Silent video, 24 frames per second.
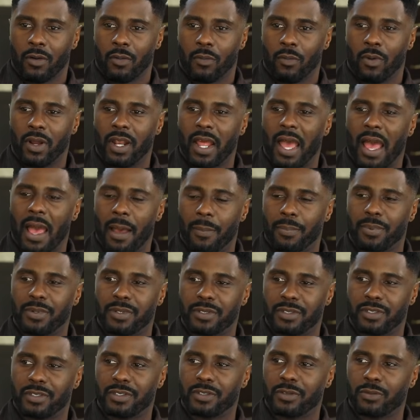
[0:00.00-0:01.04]
what
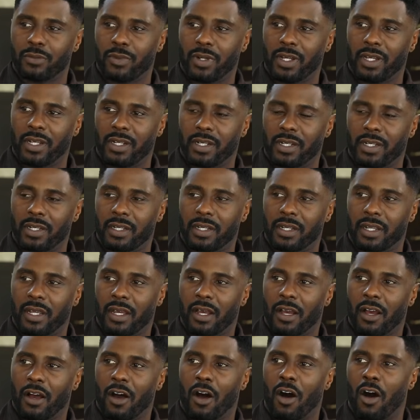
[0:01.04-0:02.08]
happens when
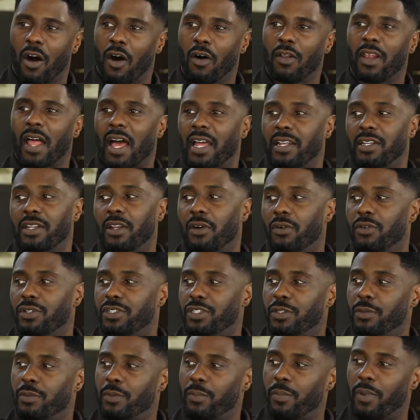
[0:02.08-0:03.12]
all I know
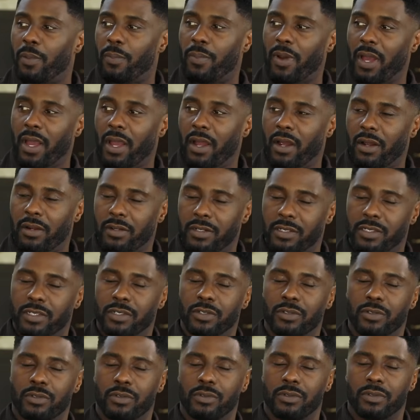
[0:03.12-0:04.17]
is to prepare
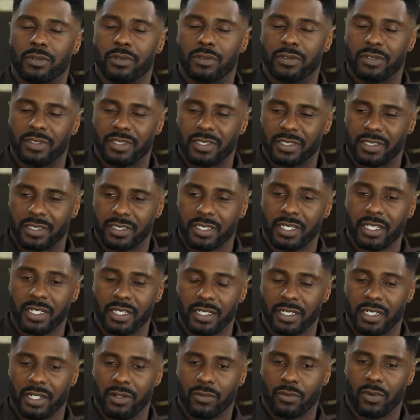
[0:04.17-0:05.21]
to
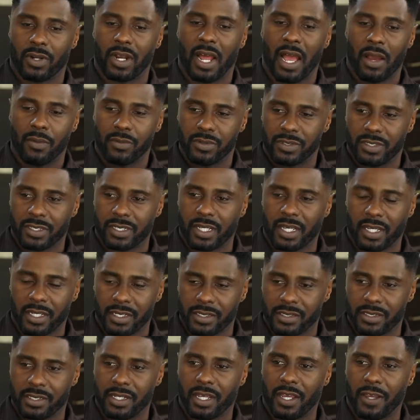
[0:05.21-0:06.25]
succeed. And what I would say
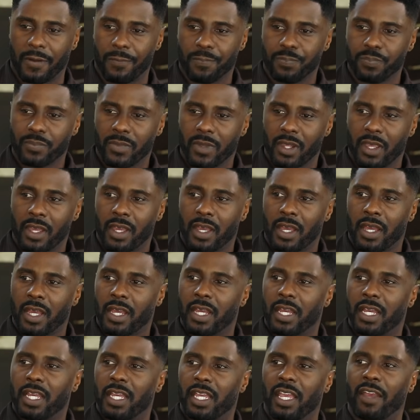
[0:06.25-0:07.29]
is that
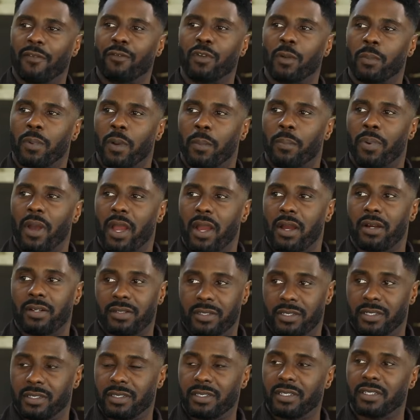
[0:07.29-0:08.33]
if you're preparing
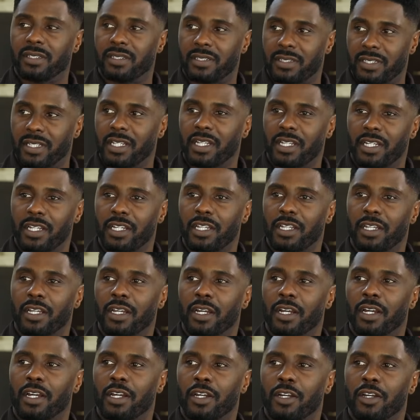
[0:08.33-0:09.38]
to succeed,
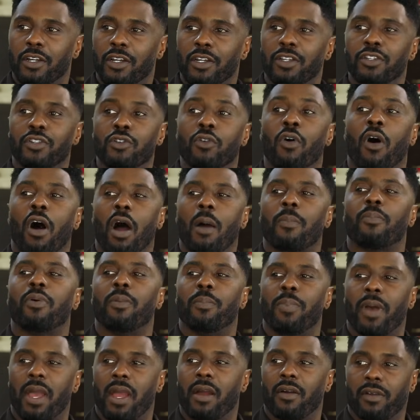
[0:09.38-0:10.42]
you are
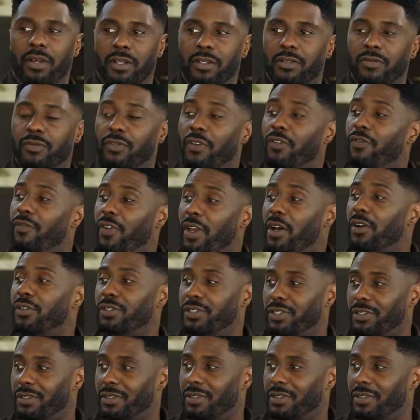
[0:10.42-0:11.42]
preparing for failure